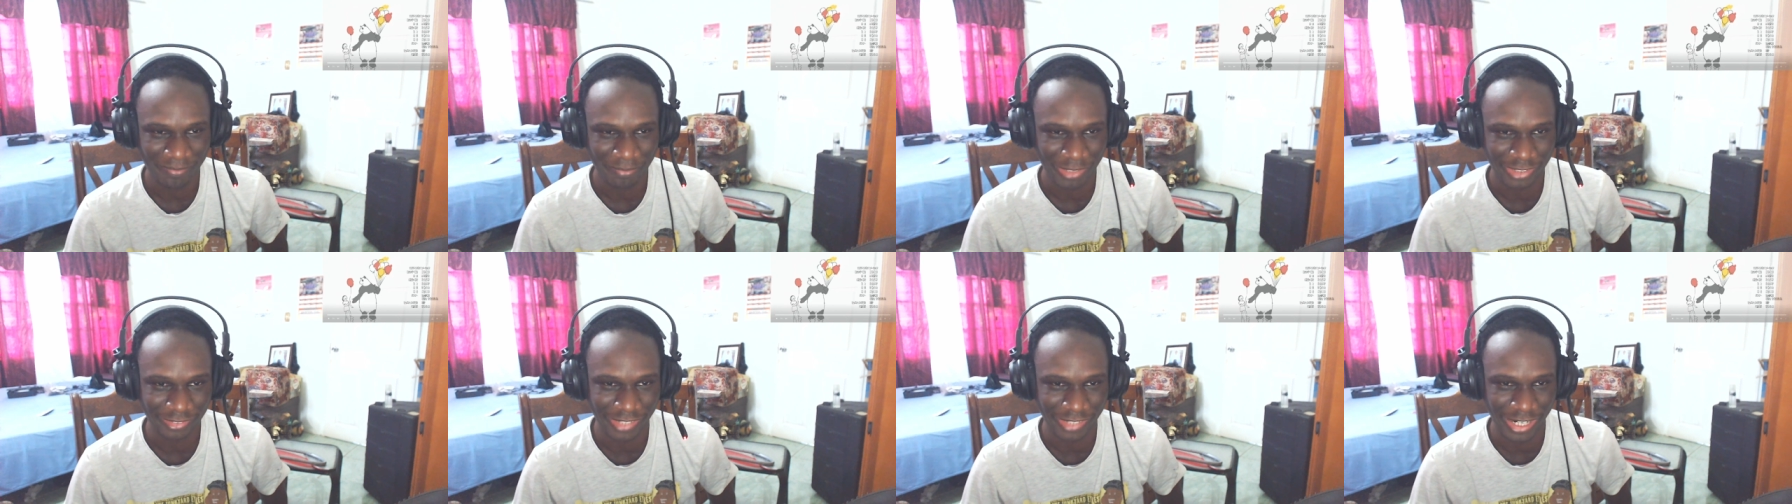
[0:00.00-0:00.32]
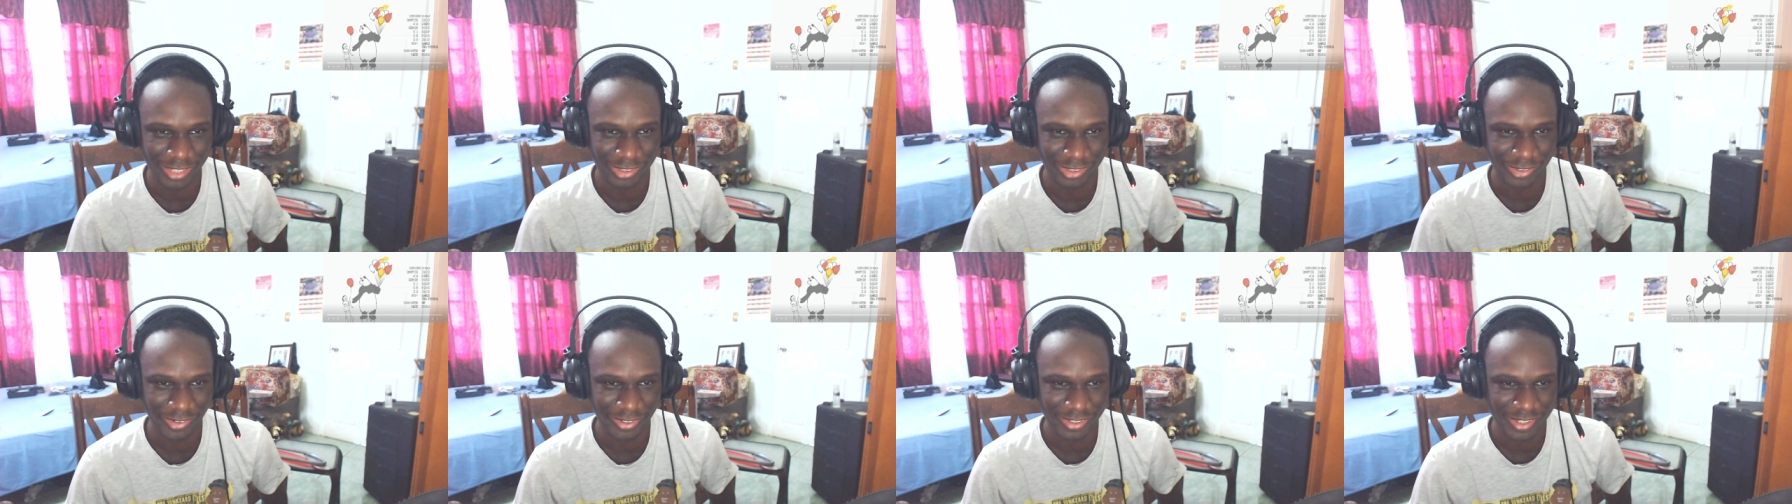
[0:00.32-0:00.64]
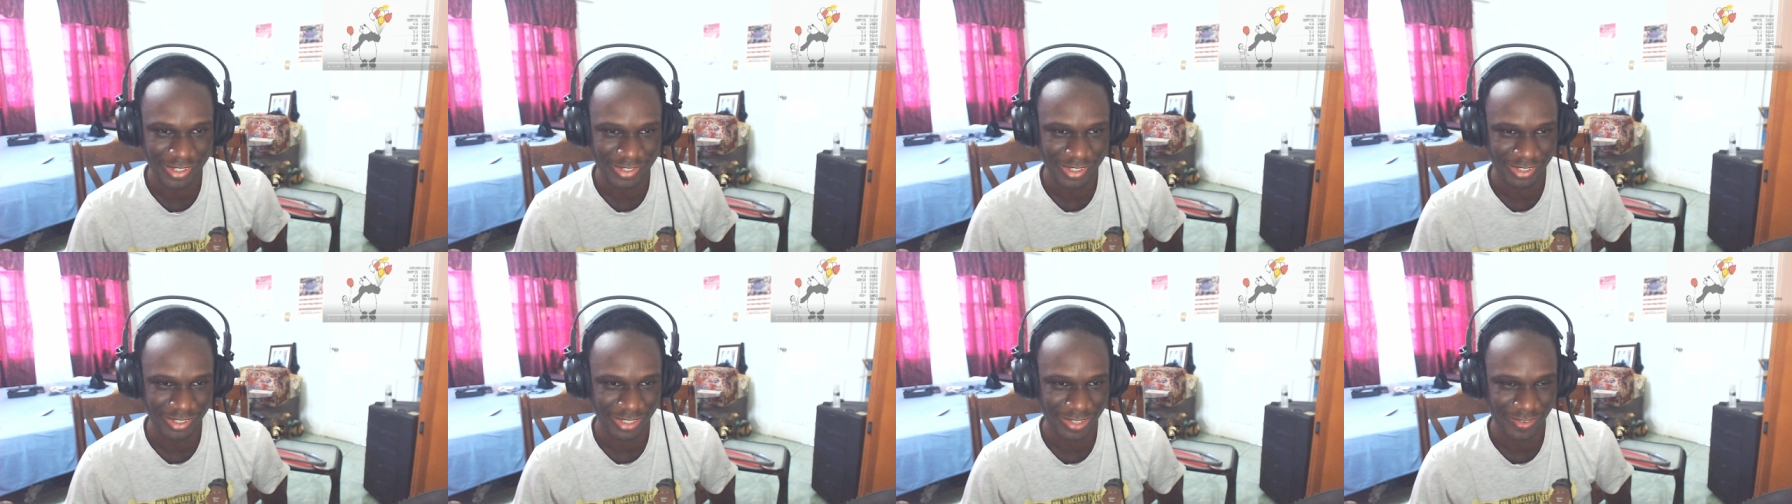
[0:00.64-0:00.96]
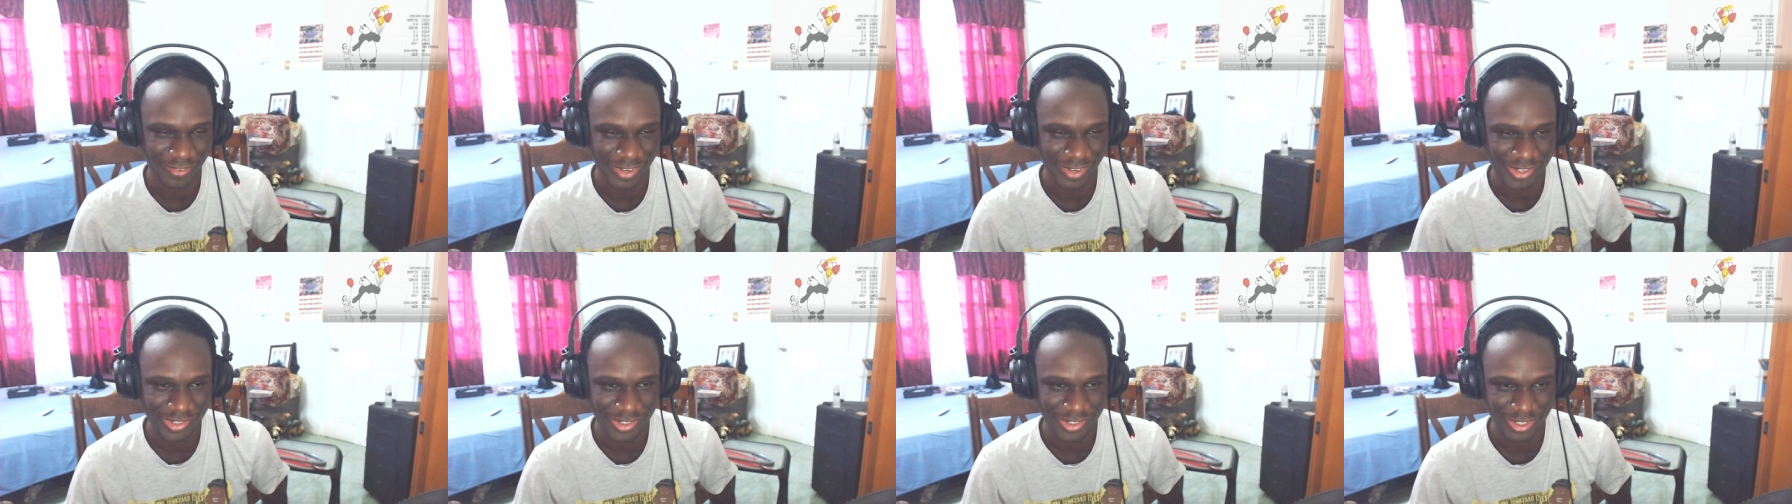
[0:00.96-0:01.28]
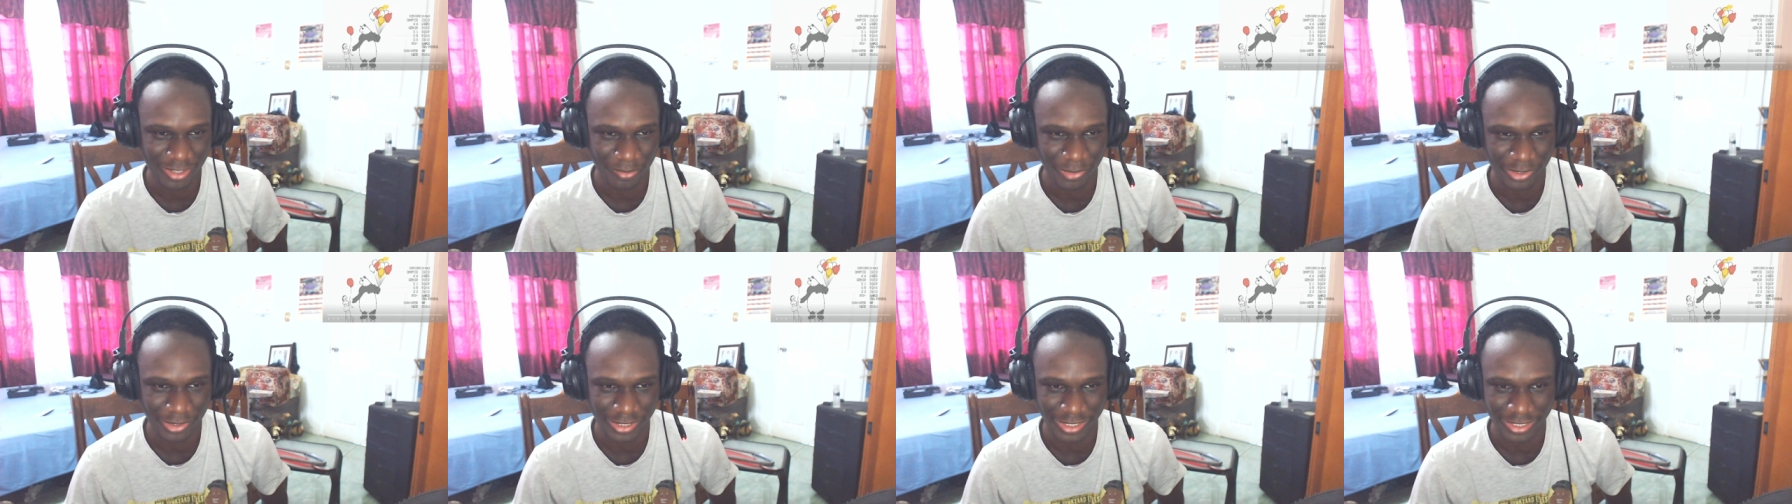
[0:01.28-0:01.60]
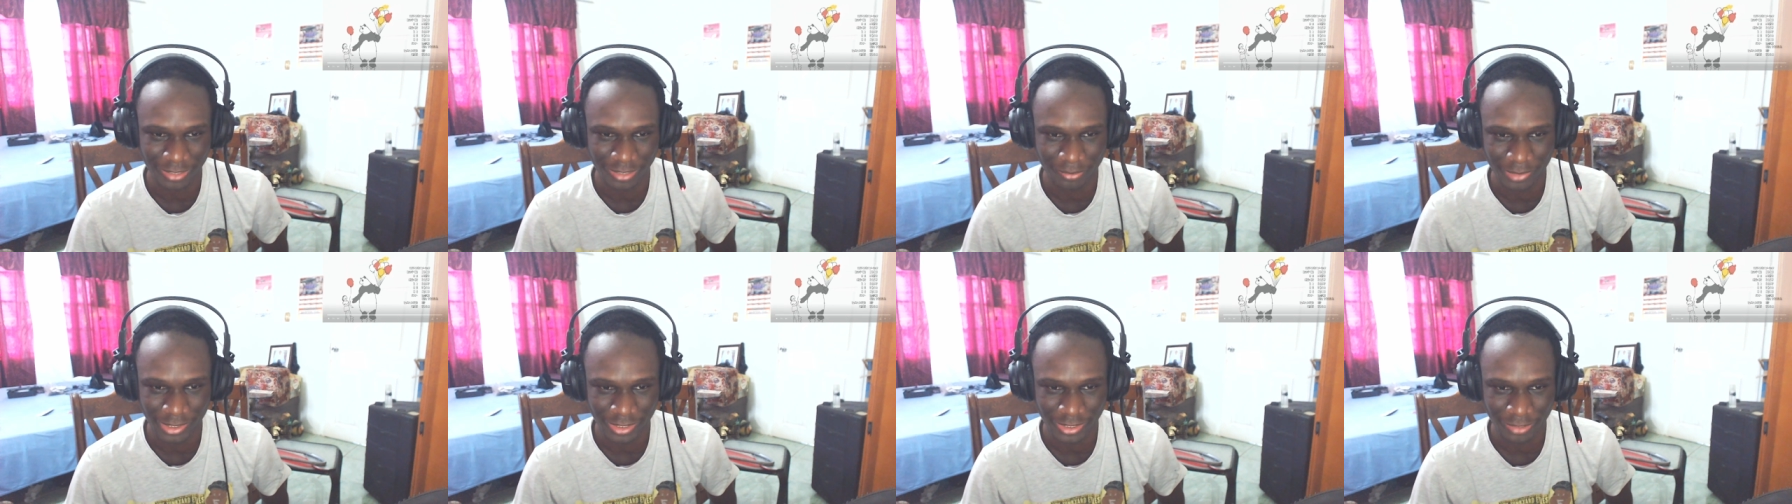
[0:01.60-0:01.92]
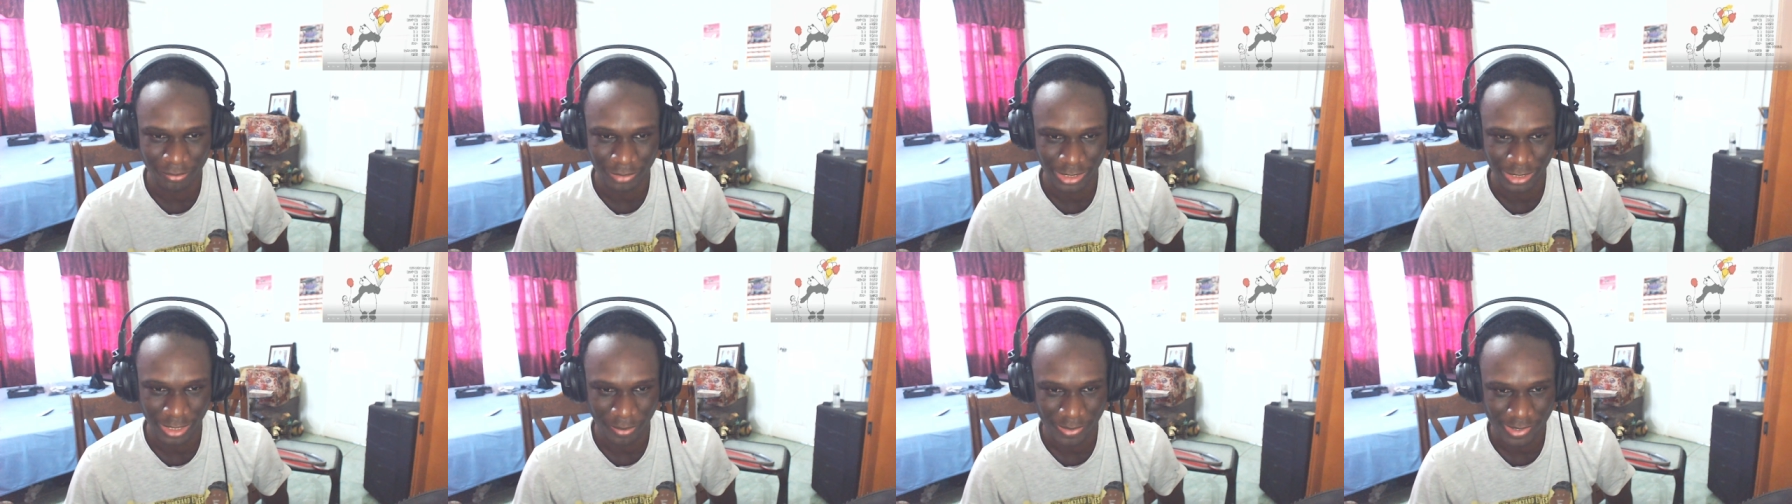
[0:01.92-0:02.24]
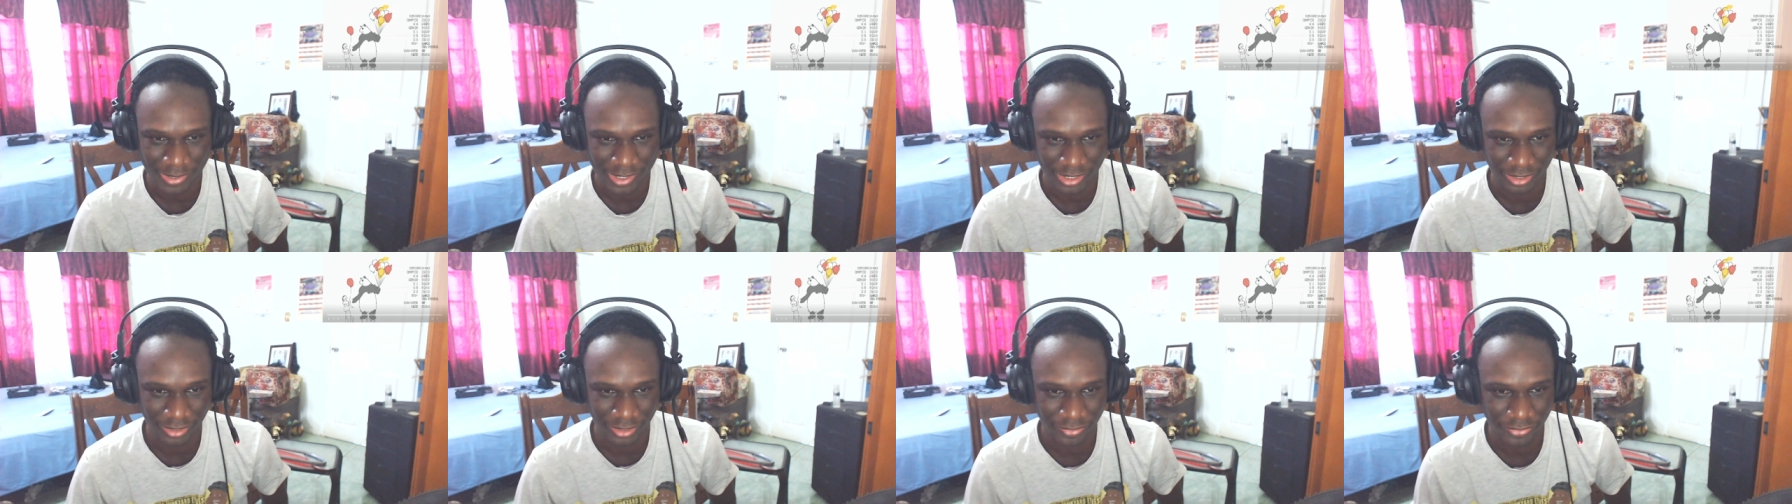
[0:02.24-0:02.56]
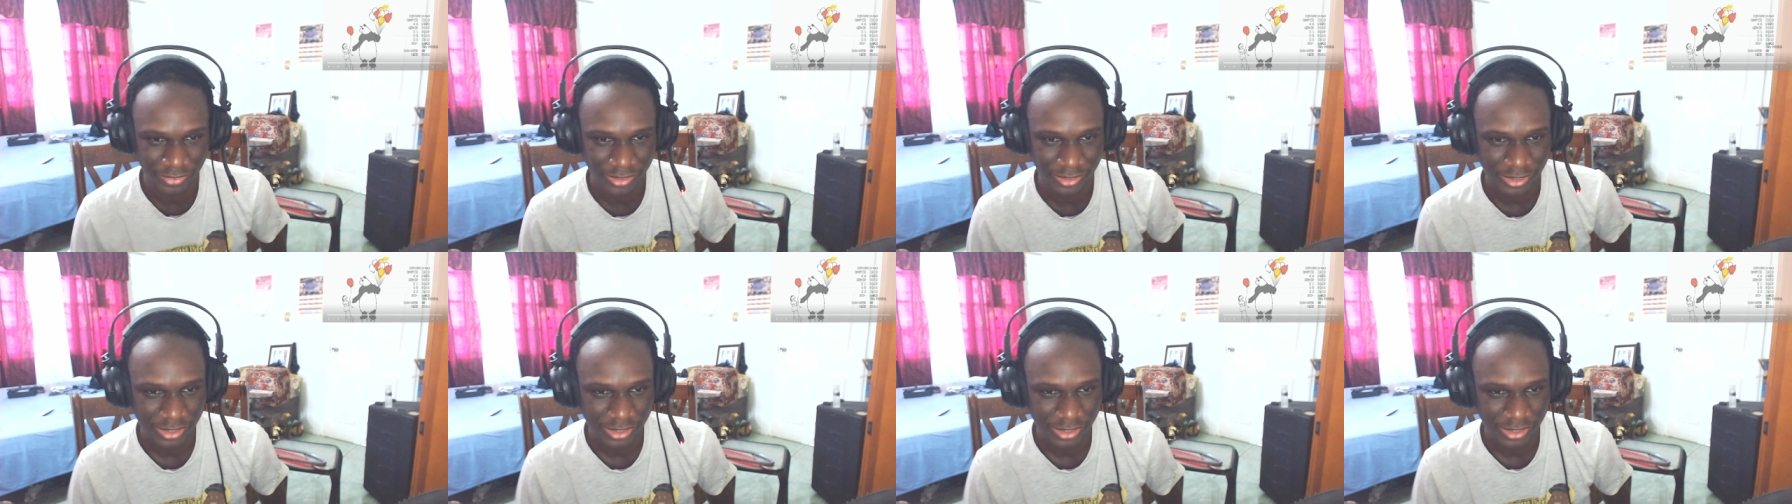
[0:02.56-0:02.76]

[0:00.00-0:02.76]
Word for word: But right now, he doesn't give a shit about anybody but himself.